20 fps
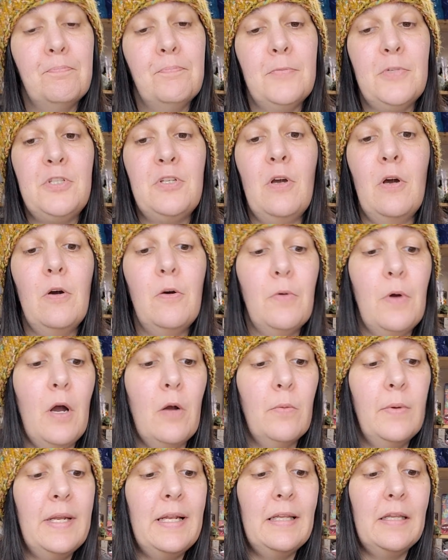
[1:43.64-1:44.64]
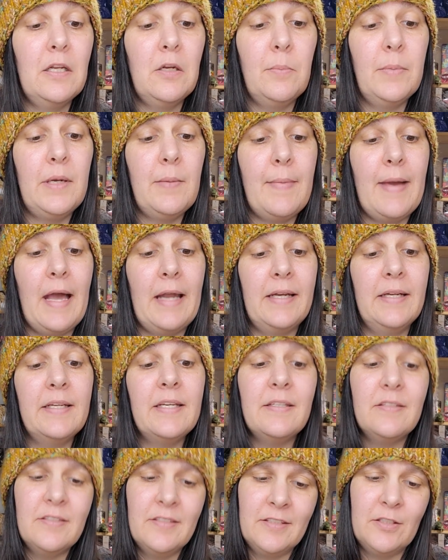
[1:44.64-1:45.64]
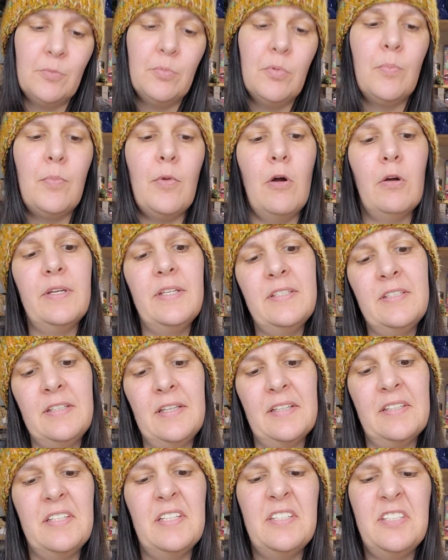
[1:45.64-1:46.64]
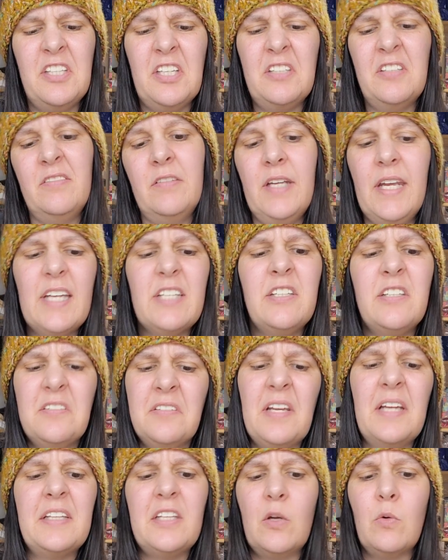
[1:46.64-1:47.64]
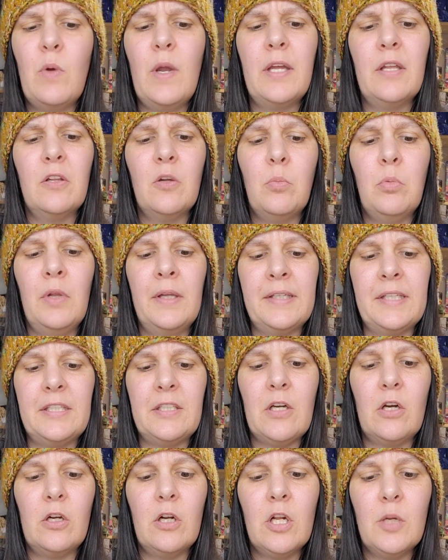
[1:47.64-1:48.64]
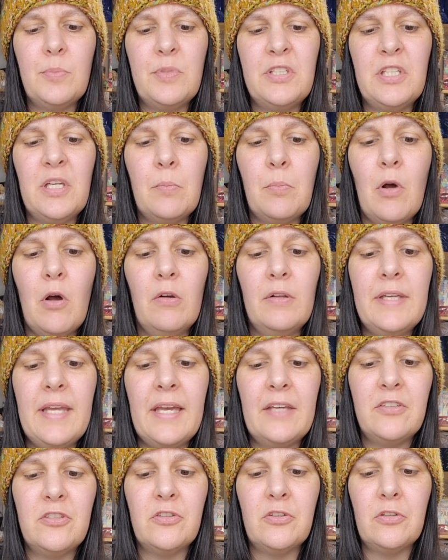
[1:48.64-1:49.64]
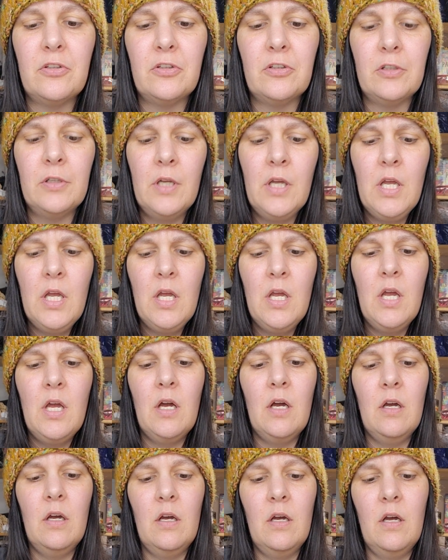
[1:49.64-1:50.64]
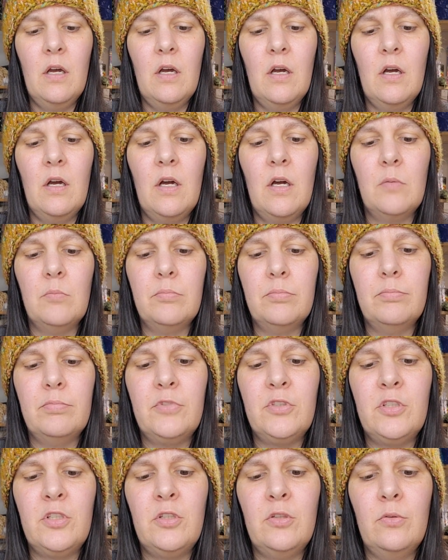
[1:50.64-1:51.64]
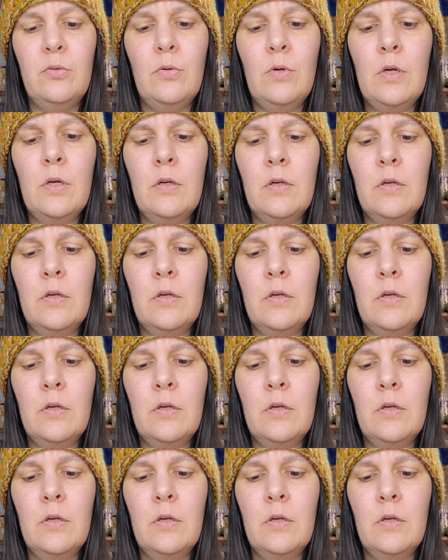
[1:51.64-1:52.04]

so I'll read a little bit about it. It's super bulky six. It's just it's just like the regular blanket yarn, 100% polyester, um, two,